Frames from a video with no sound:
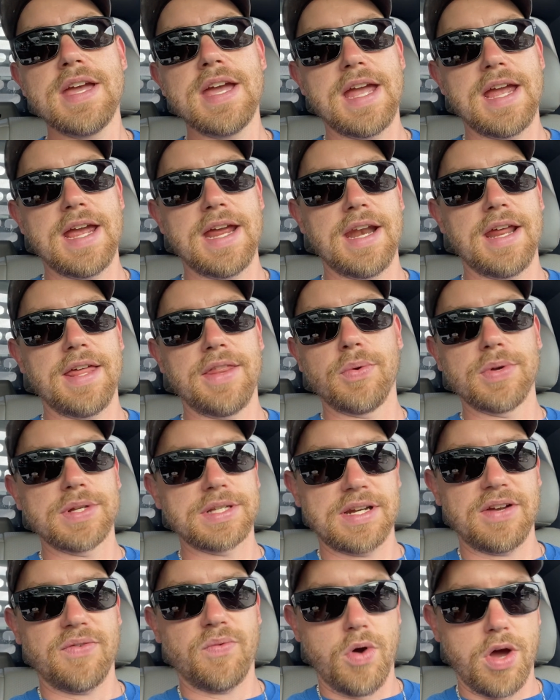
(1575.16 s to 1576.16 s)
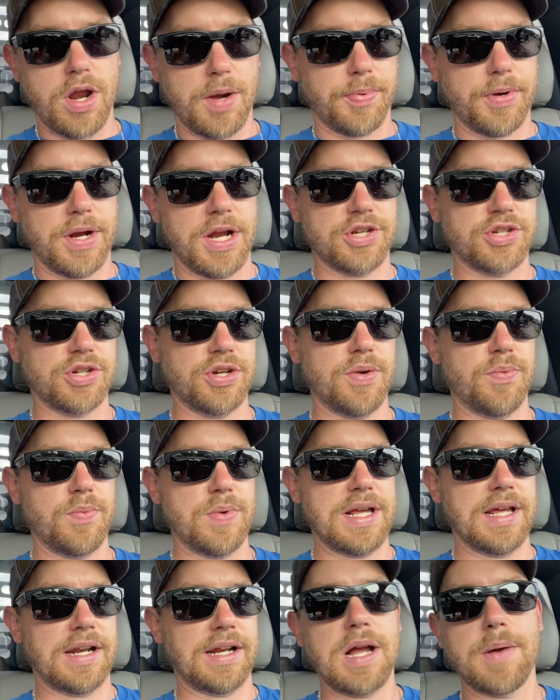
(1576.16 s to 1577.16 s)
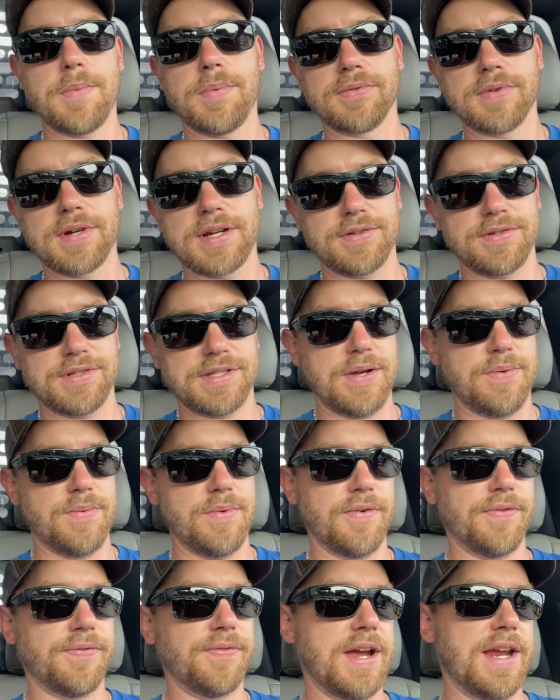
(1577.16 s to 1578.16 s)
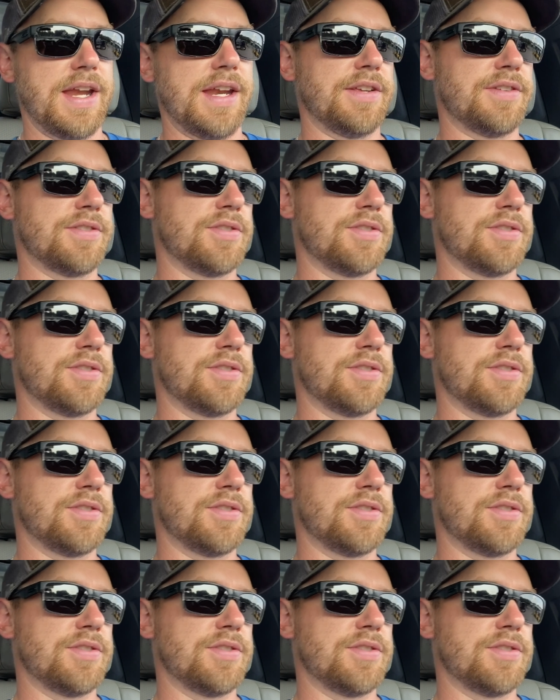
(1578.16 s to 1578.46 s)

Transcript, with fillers: And uh, there wasn't enough water pressure, and we got a couple wrinkles that we were fighting.